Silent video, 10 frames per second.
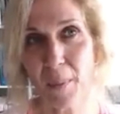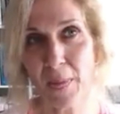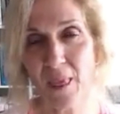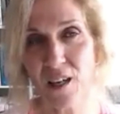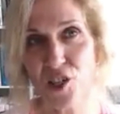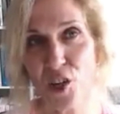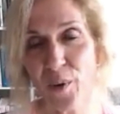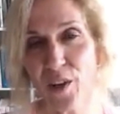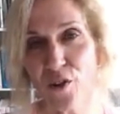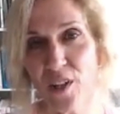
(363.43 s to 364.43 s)

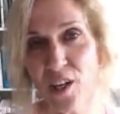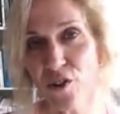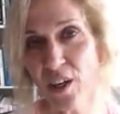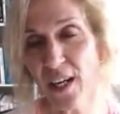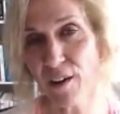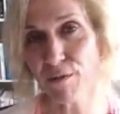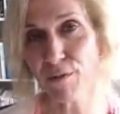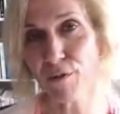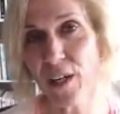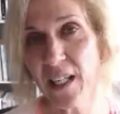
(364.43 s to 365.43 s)
showing you that you can have
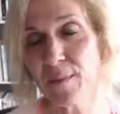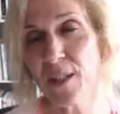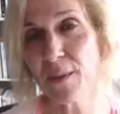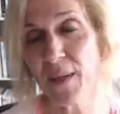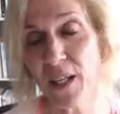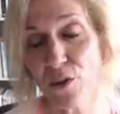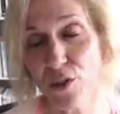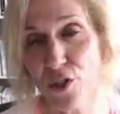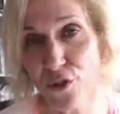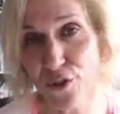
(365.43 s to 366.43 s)
freedom to be your
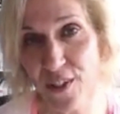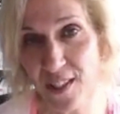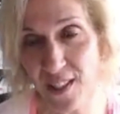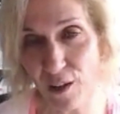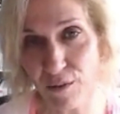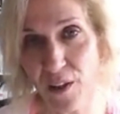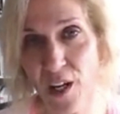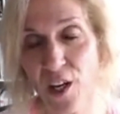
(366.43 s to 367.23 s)
true self.